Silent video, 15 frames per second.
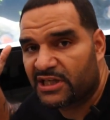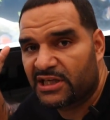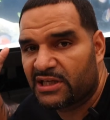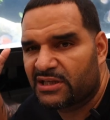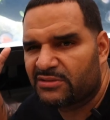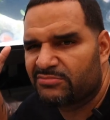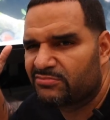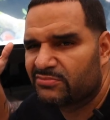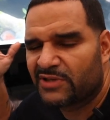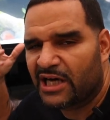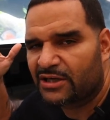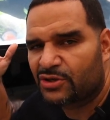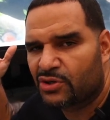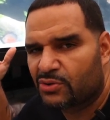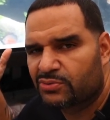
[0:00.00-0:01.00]
and,
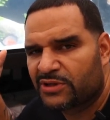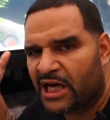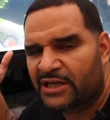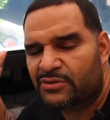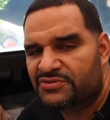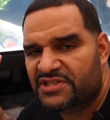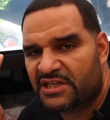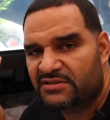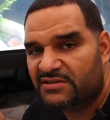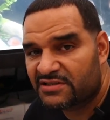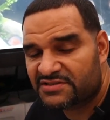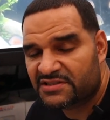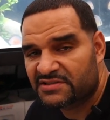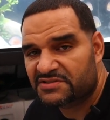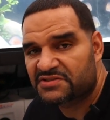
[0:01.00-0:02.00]
I don't know, 9 or 10
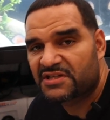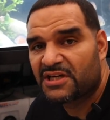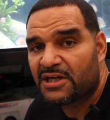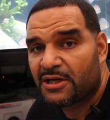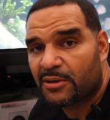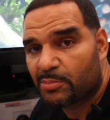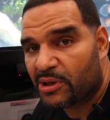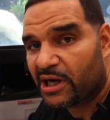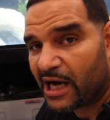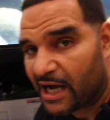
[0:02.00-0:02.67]
discus. But